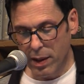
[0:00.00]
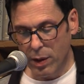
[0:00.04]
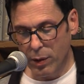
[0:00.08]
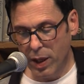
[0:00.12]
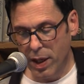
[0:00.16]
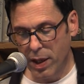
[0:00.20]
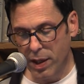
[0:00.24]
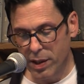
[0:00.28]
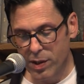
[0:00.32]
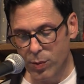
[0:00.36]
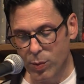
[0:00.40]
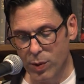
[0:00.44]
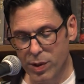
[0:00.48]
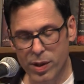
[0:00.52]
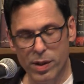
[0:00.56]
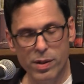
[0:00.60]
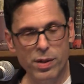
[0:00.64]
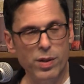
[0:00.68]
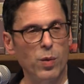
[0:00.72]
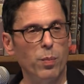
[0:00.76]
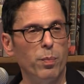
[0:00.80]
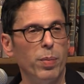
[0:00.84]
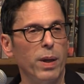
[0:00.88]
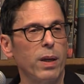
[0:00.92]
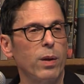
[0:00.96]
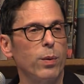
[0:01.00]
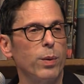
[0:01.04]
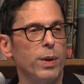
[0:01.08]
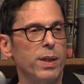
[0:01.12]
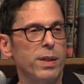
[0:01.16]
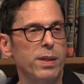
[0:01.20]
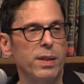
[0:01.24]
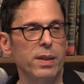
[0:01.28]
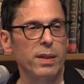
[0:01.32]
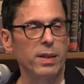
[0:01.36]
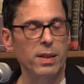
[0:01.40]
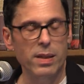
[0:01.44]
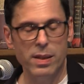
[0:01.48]
Kiss were just
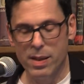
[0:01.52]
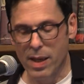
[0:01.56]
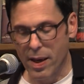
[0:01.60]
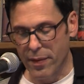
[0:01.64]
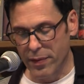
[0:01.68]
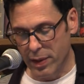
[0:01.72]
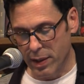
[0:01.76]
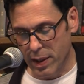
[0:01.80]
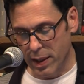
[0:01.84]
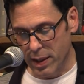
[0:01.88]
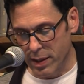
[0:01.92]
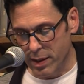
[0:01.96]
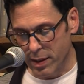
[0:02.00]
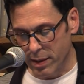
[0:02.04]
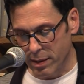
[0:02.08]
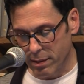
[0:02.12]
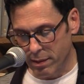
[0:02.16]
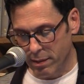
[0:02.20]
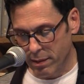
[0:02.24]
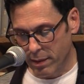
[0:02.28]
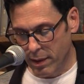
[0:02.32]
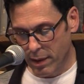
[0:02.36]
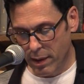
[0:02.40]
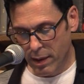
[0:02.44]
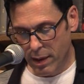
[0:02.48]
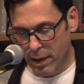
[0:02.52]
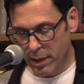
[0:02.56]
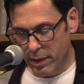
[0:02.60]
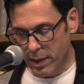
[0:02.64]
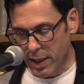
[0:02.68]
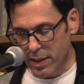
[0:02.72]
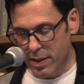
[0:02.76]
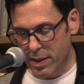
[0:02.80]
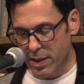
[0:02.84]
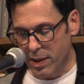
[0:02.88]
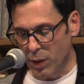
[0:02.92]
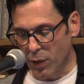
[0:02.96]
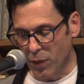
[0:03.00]
ubiquitous in the 70s, and they
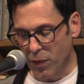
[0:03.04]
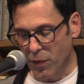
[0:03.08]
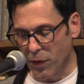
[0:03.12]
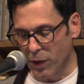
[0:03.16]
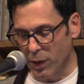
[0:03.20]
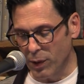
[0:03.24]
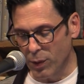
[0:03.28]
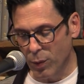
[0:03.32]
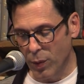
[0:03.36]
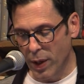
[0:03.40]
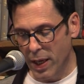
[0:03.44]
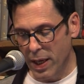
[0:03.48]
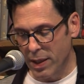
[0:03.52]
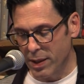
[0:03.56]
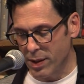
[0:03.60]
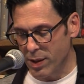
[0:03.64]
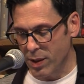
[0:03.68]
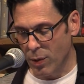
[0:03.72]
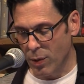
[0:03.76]
still fill arenas